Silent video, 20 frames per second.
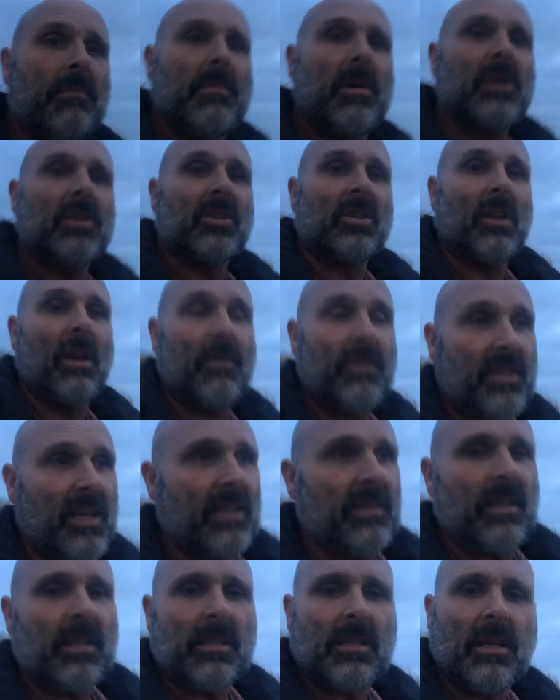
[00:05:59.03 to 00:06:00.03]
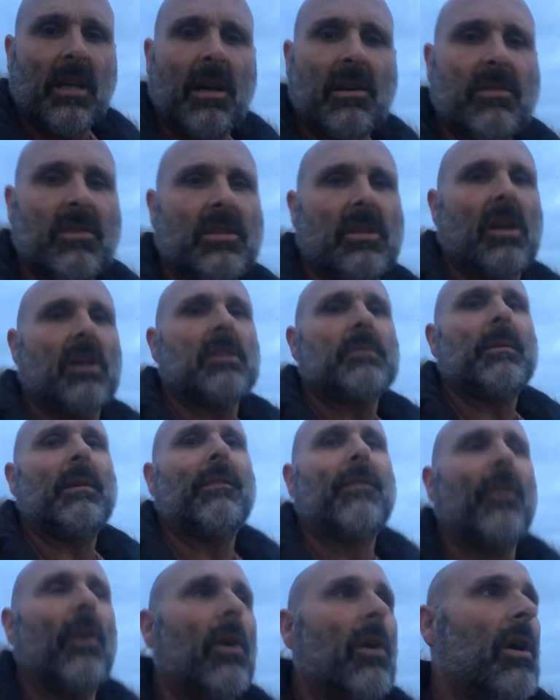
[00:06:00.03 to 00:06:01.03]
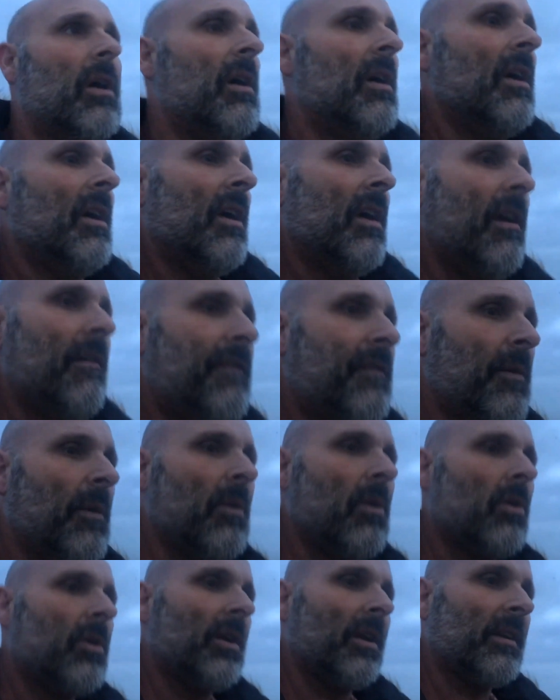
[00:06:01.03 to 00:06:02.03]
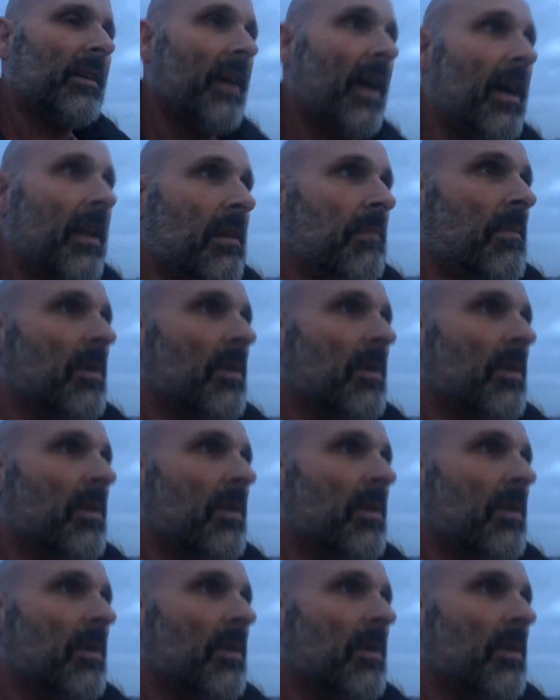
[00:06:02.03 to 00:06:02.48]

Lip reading: muscle, I've said this loads of times before, if you're looking at gaining